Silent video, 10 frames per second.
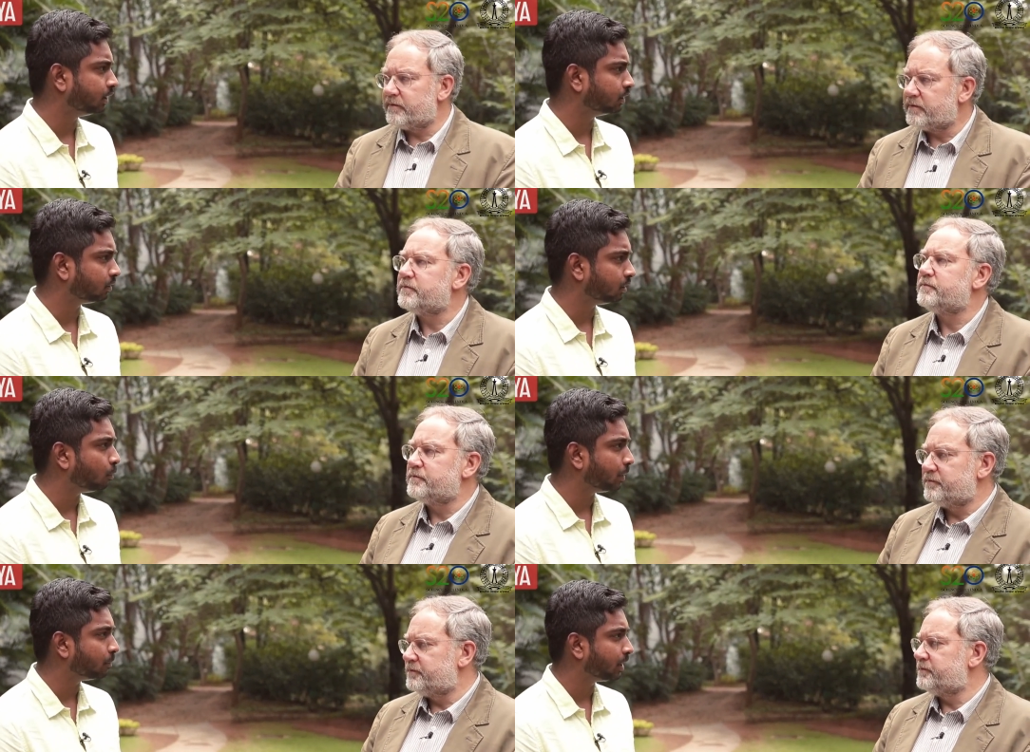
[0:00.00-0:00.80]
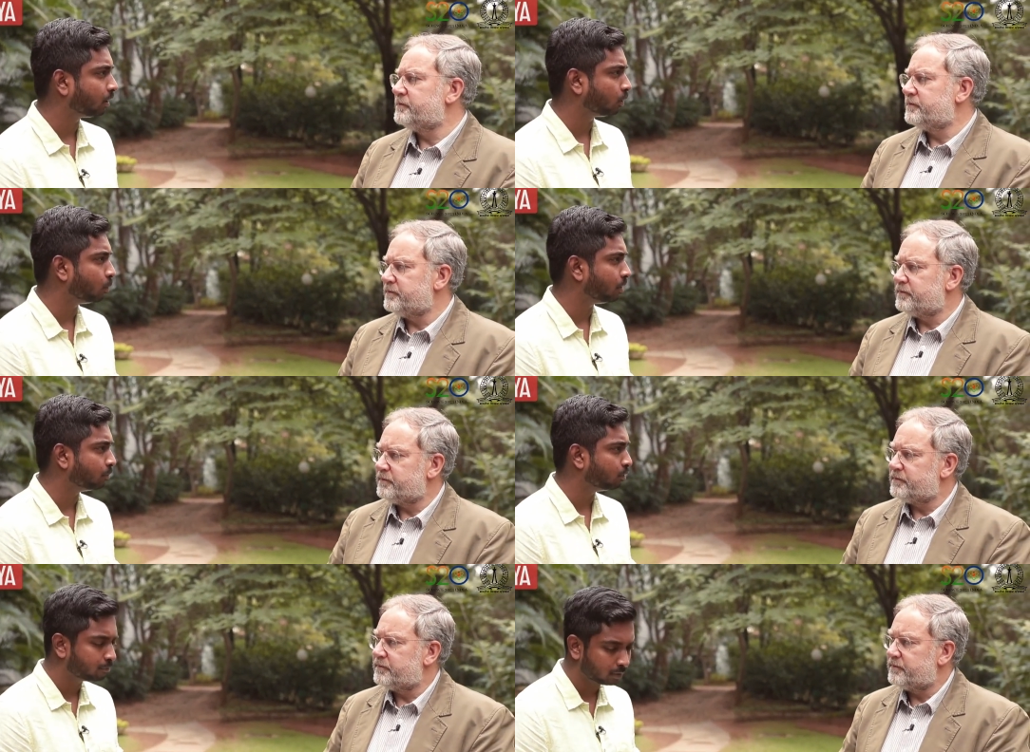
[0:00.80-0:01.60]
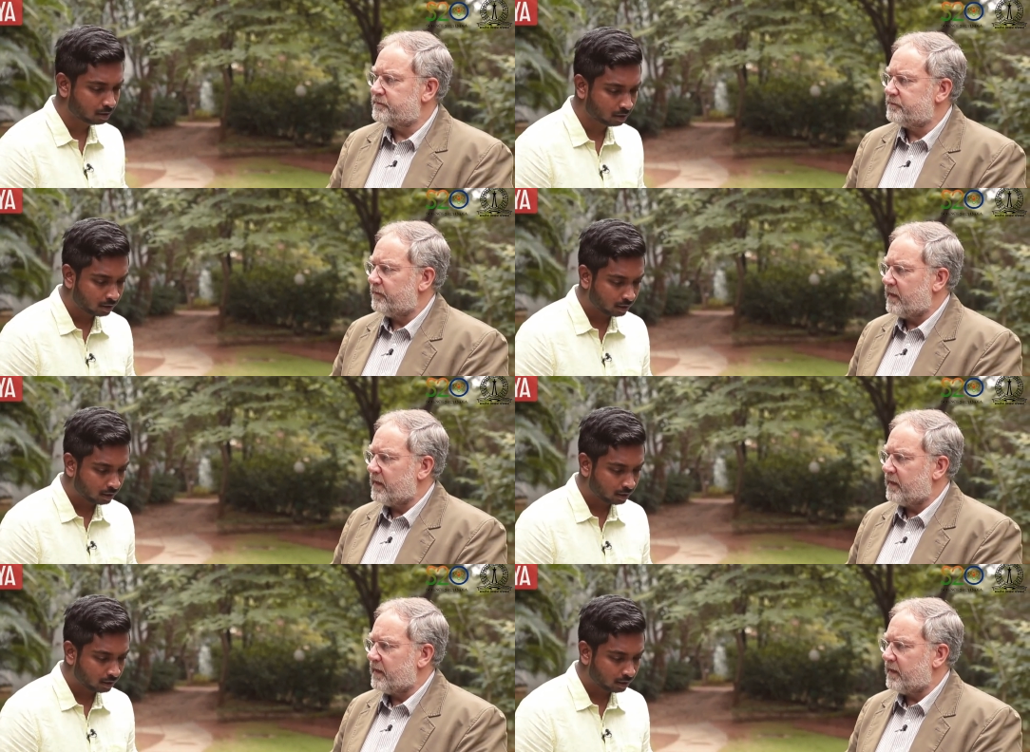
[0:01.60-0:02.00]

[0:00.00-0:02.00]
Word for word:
Speaker 1: which is now becoming a global movement.